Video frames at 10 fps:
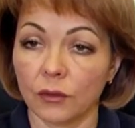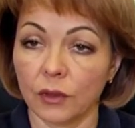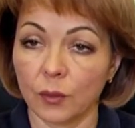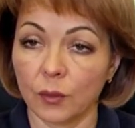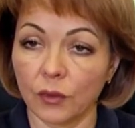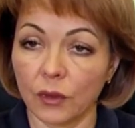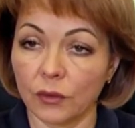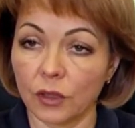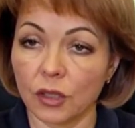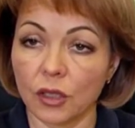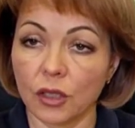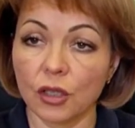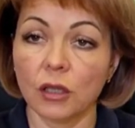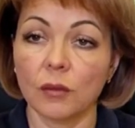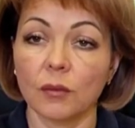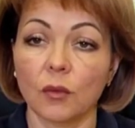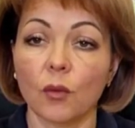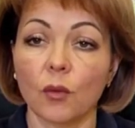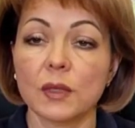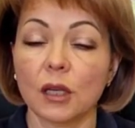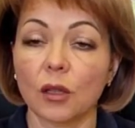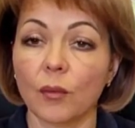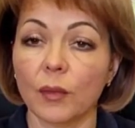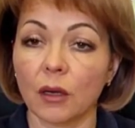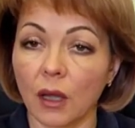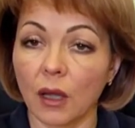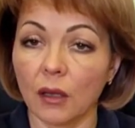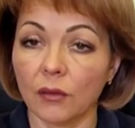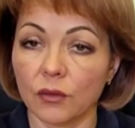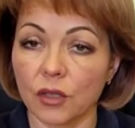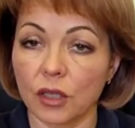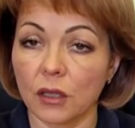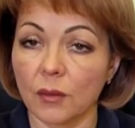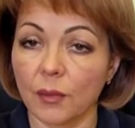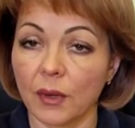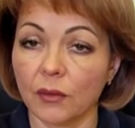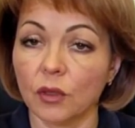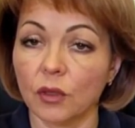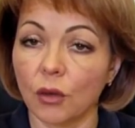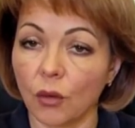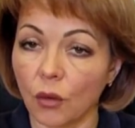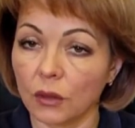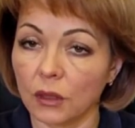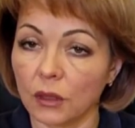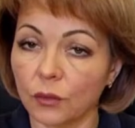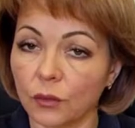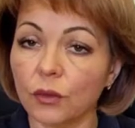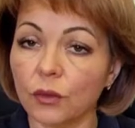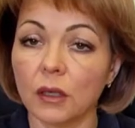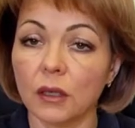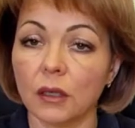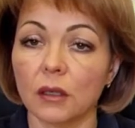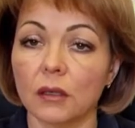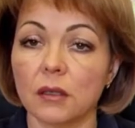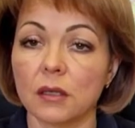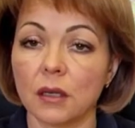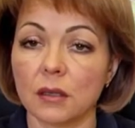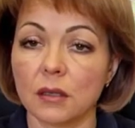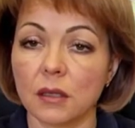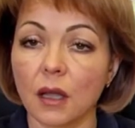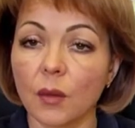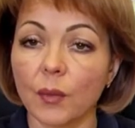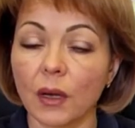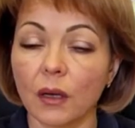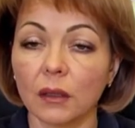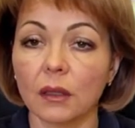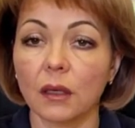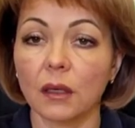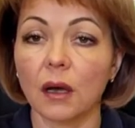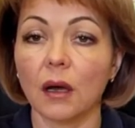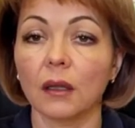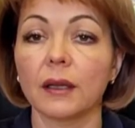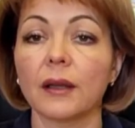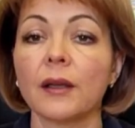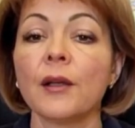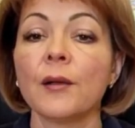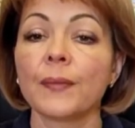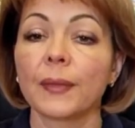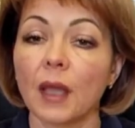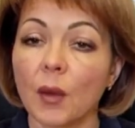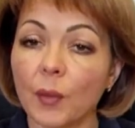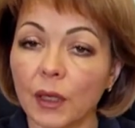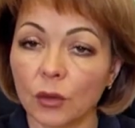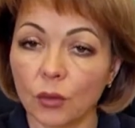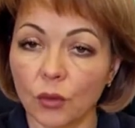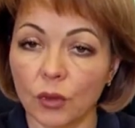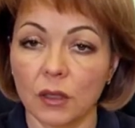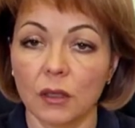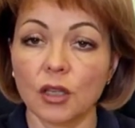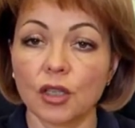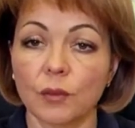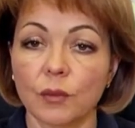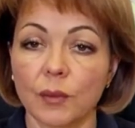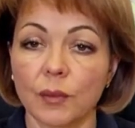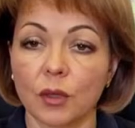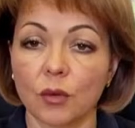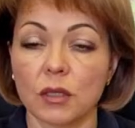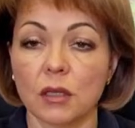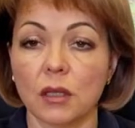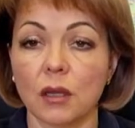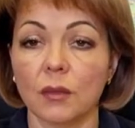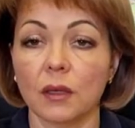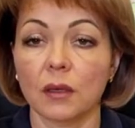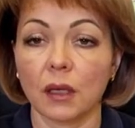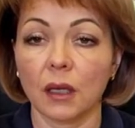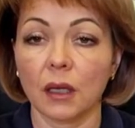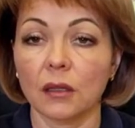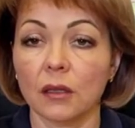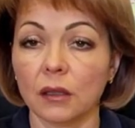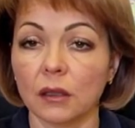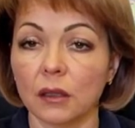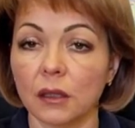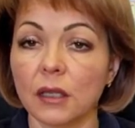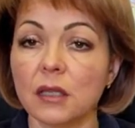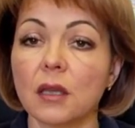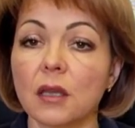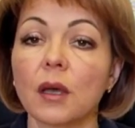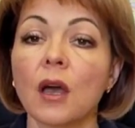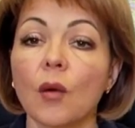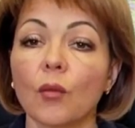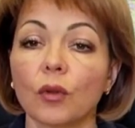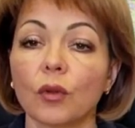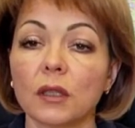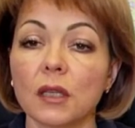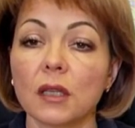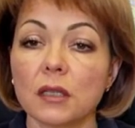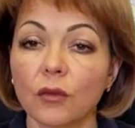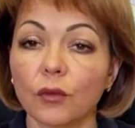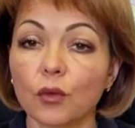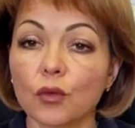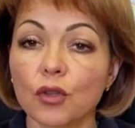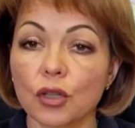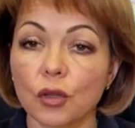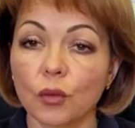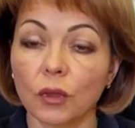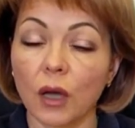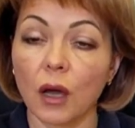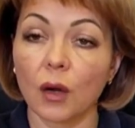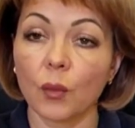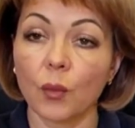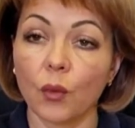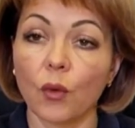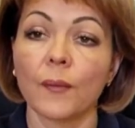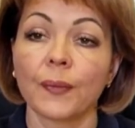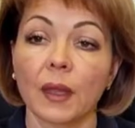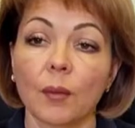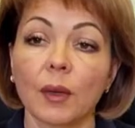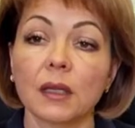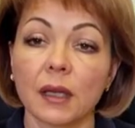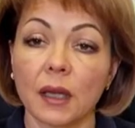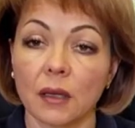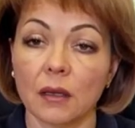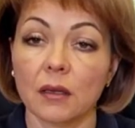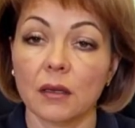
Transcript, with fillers: exercised quite a substantial hit on the enemy's morale and as a Vendetta, they hit Mykolaiv, which is their usual practice, but previously uh, our artillery has accurately hit